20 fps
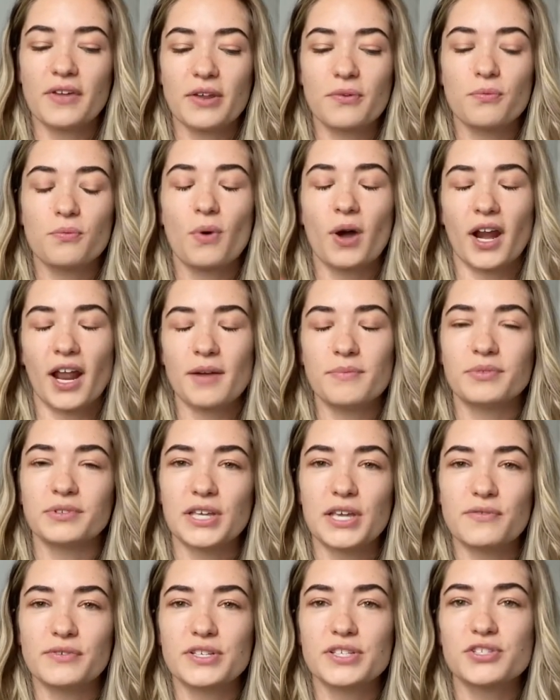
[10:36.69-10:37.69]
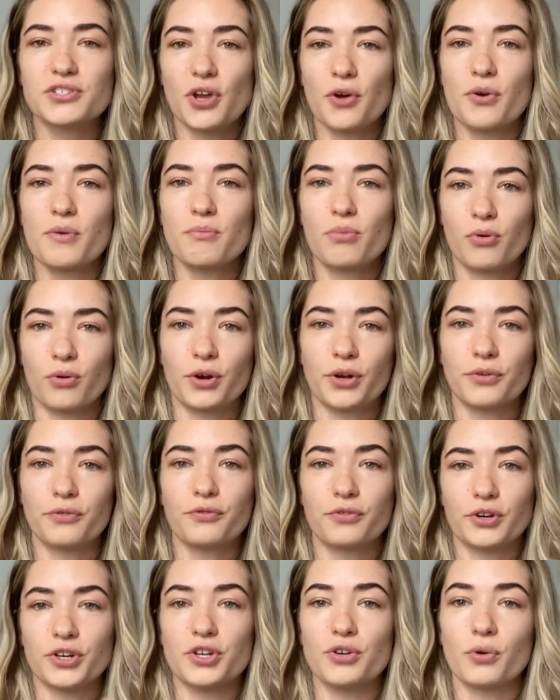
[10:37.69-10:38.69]
and what I believe is so important
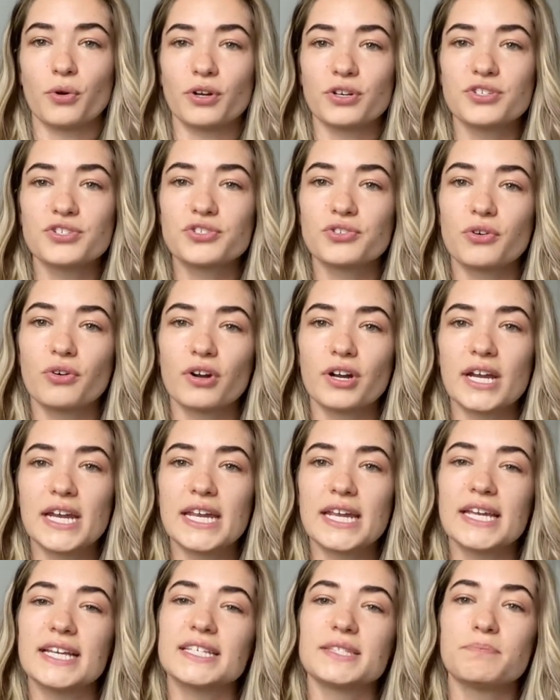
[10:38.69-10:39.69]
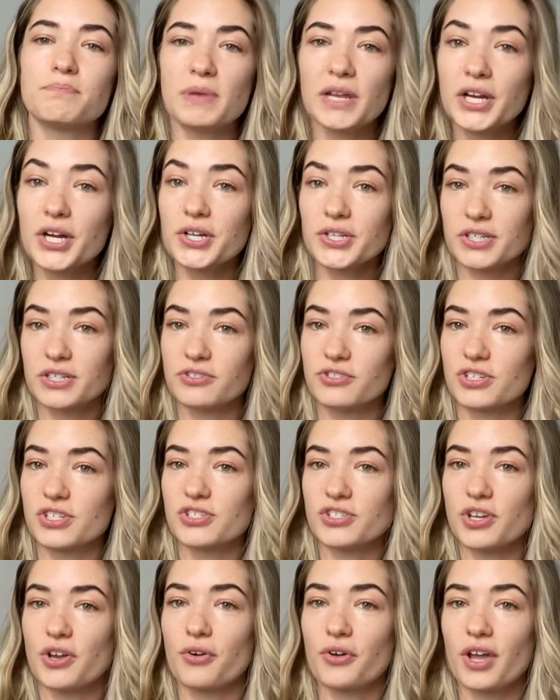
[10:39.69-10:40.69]
for your story is bigger than
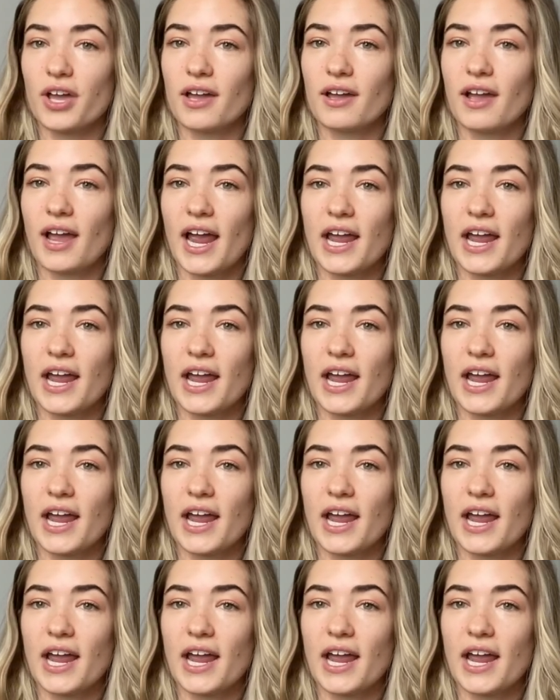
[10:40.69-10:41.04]
just yoga.